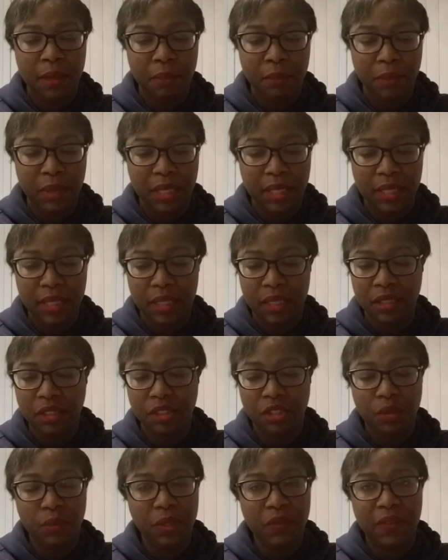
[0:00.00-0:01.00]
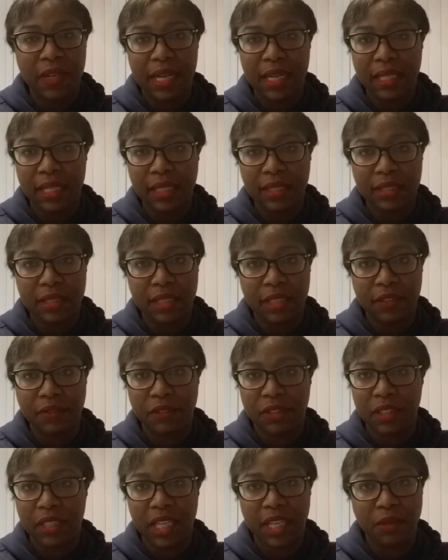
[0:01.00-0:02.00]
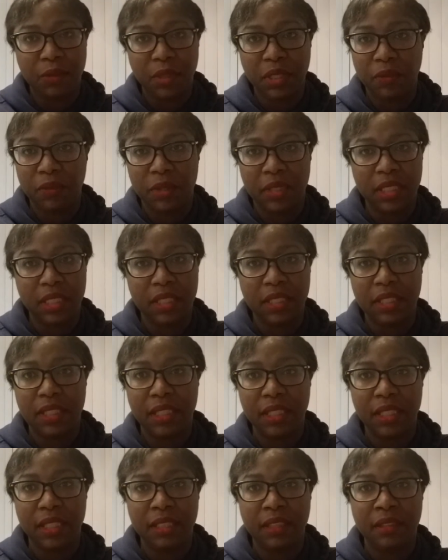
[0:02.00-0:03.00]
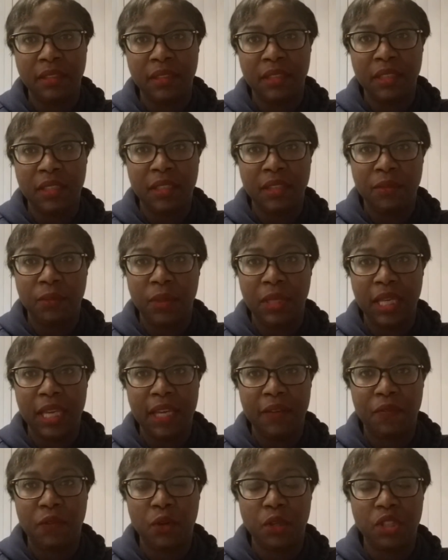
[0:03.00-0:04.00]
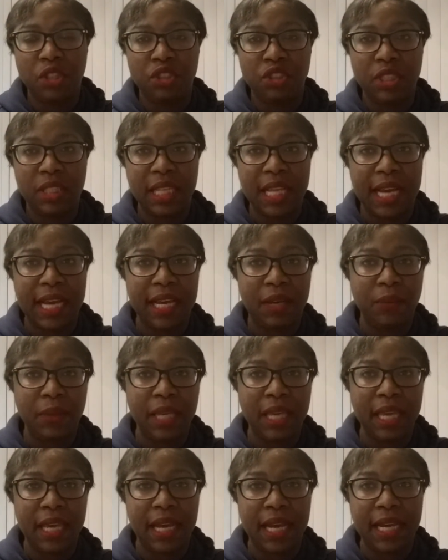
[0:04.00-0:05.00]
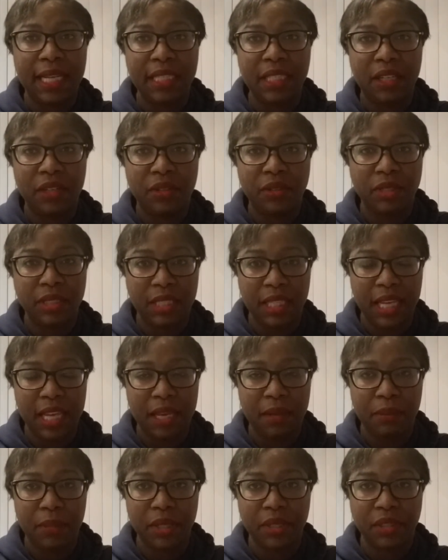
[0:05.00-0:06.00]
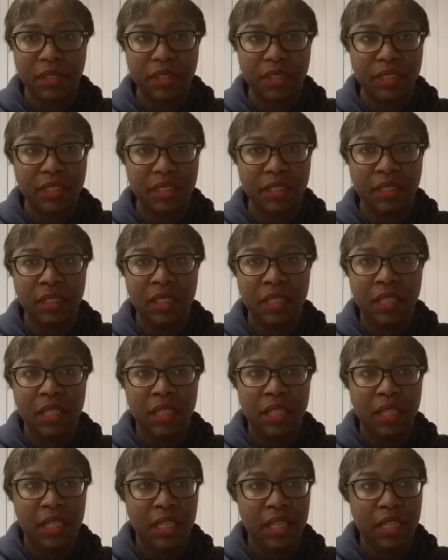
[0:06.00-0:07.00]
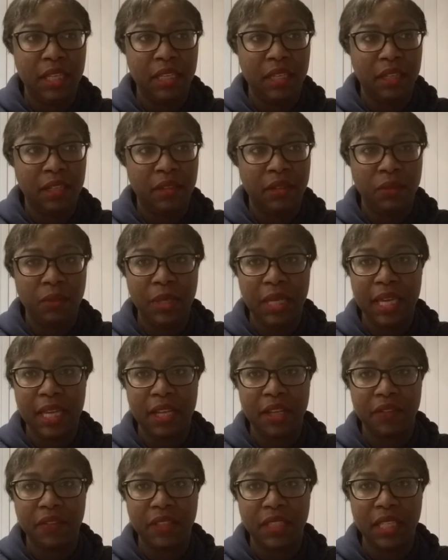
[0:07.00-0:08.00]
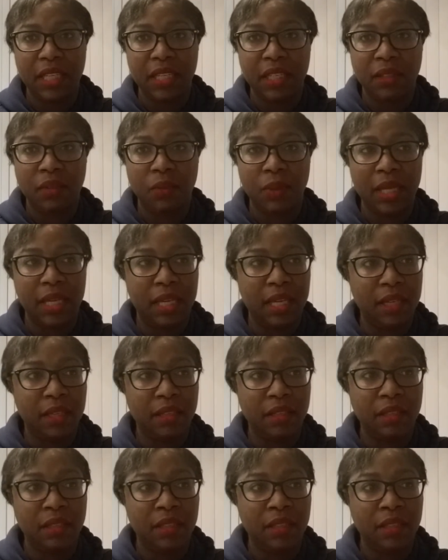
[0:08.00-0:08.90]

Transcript: But uh, you know, we violate stuff just like we were in there cooking. We had Fourth of July. We had hot dogs and hamburgers, and and uh, we had everything. We had